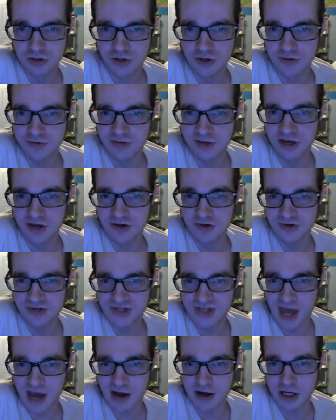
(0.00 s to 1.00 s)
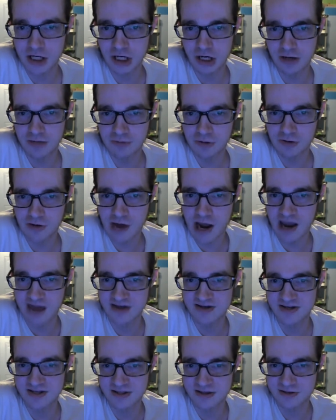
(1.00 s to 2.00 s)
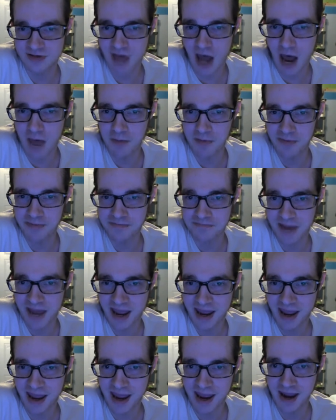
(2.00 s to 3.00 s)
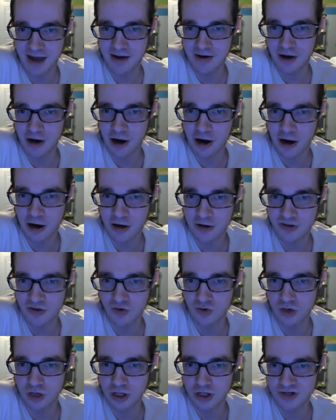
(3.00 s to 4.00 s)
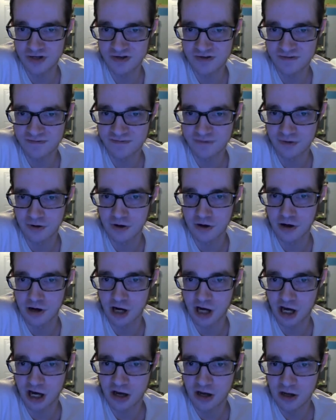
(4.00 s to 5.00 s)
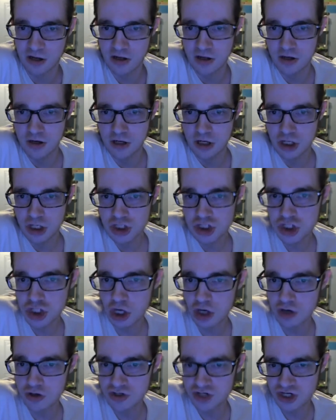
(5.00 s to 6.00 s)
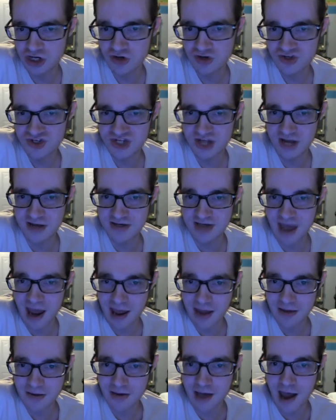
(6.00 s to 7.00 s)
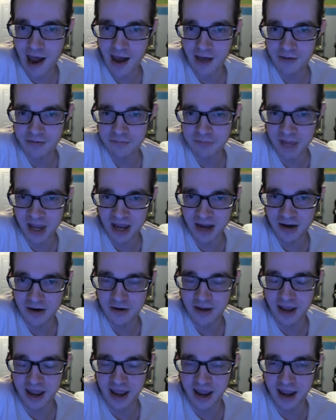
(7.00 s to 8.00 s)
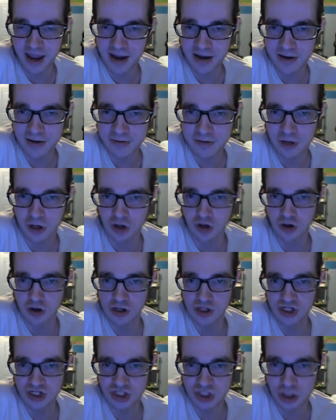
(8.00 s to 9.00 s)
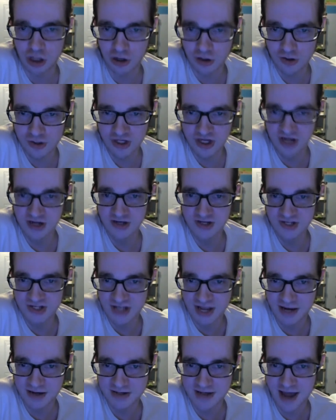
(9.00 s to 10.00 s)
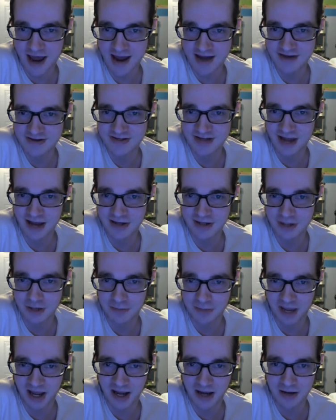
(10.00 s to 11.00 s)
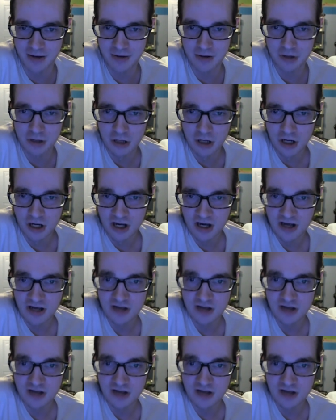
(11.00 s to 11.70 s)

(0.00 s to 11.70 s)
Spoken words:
2 reviews that come right to the top of my head are the ones for Kyoryu Sentai Live Man and, of course, Chojin Sentai Gentleman,